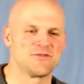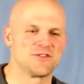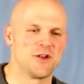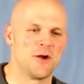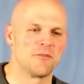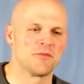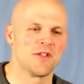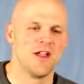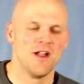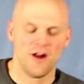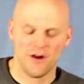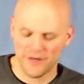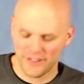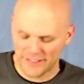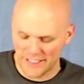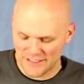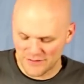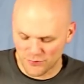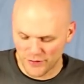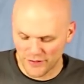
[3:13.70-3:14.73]
So, all right,
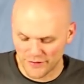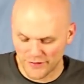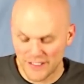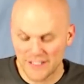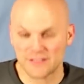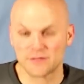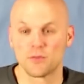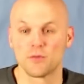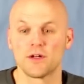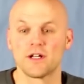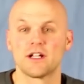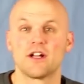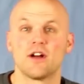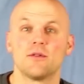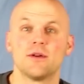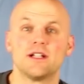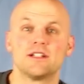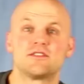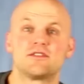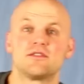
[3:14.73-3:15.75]
guys, well, here it is. We're going to
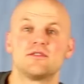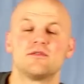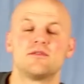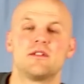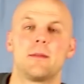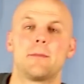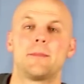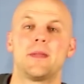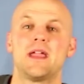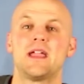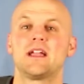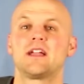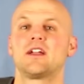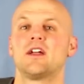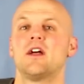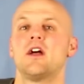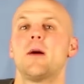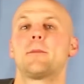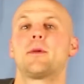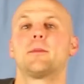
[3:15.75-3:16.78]
go into the pink,
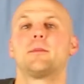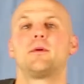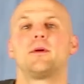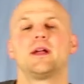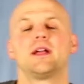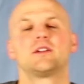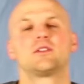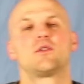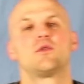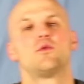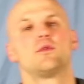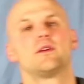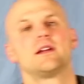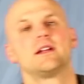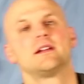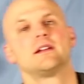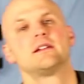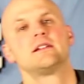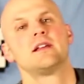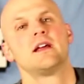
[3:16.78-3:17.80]
purple, and
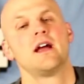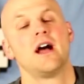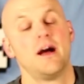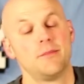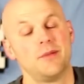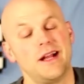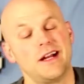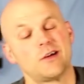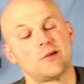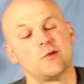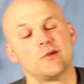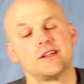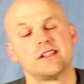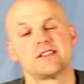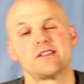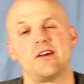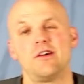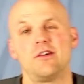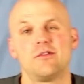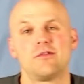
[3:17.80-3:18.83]
black
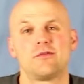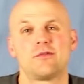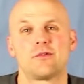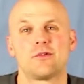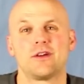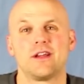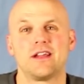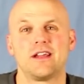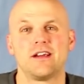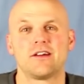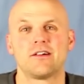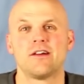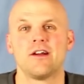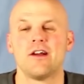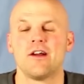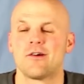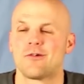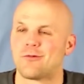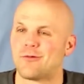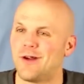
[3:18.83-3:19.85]
coins all for you here
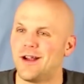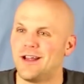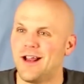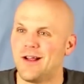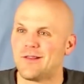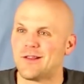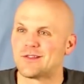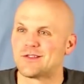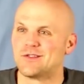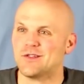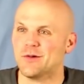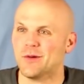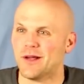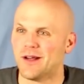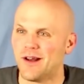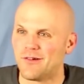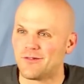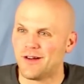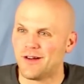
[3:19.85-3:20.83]
right now. Let's do it, all